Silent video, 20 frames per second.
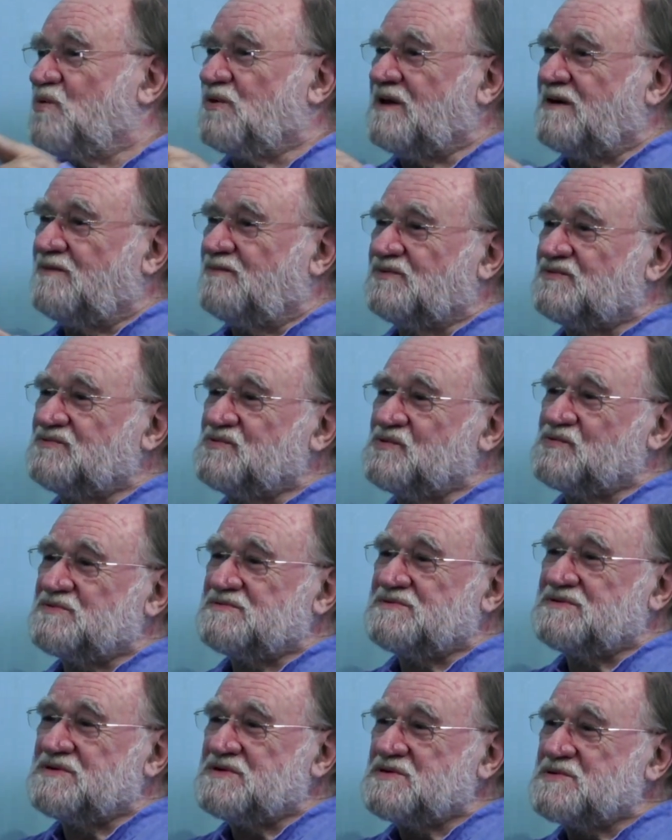I was talking
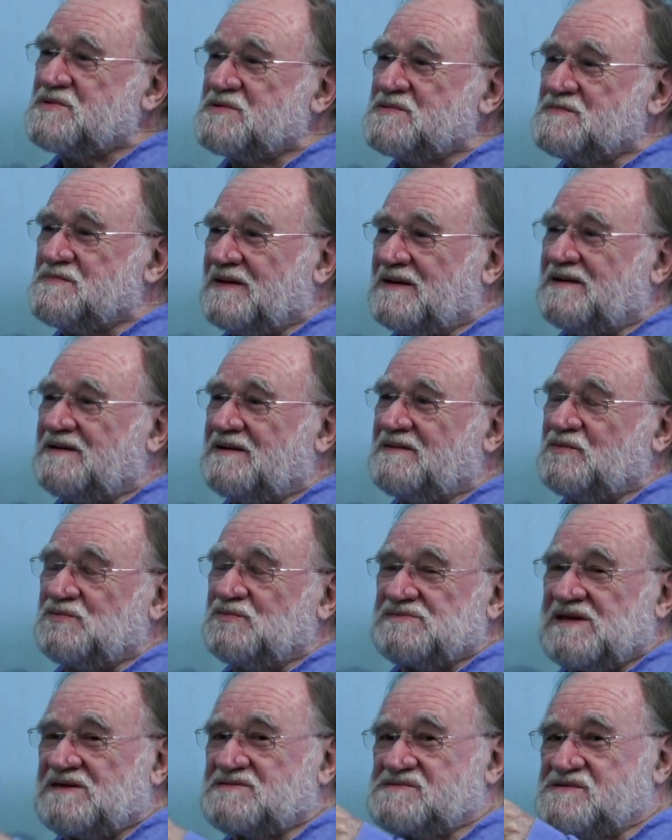to you about was
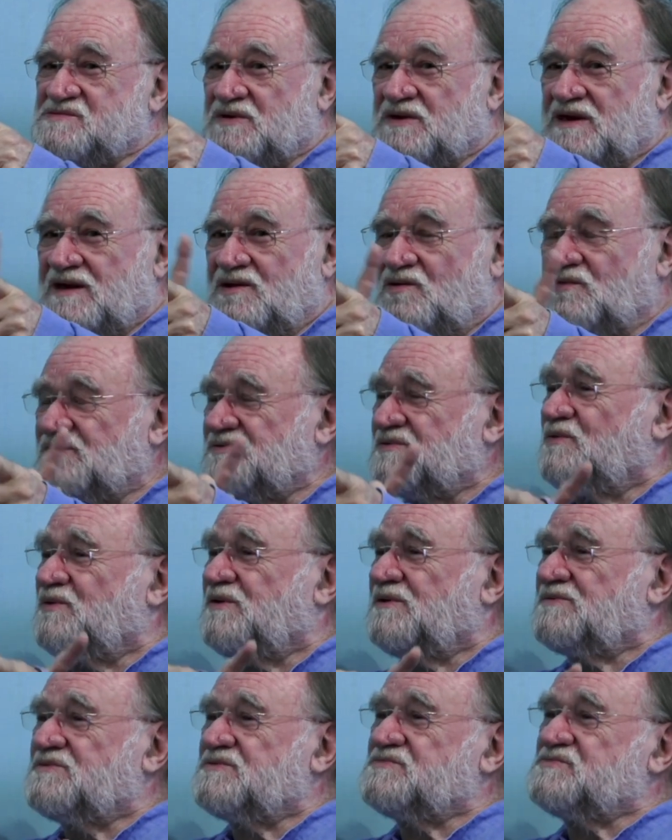actually what I also
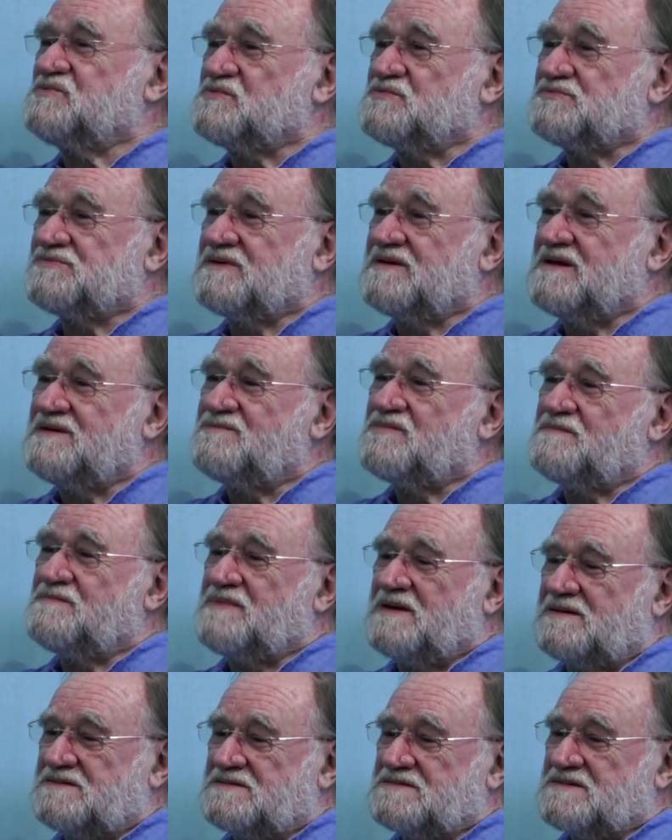wanted to talk to him
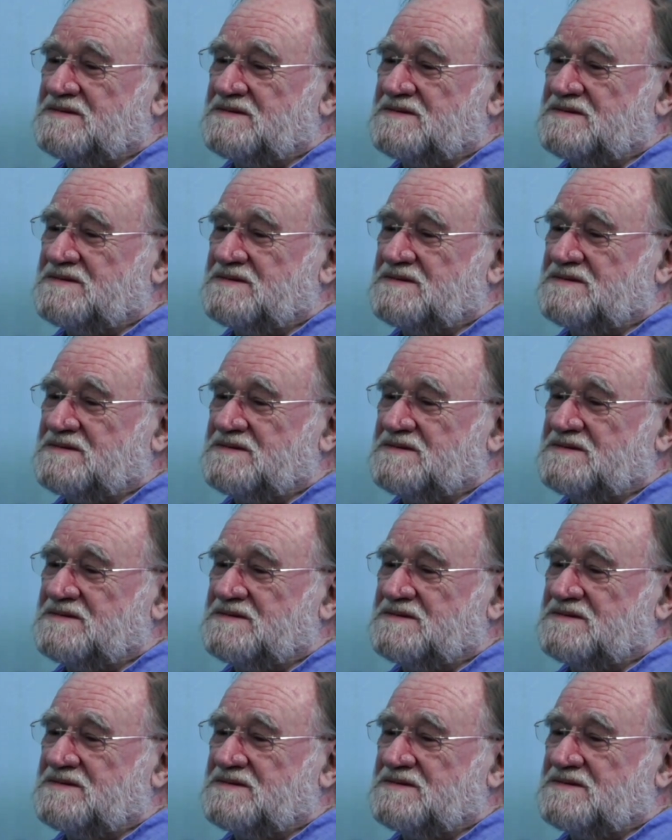about.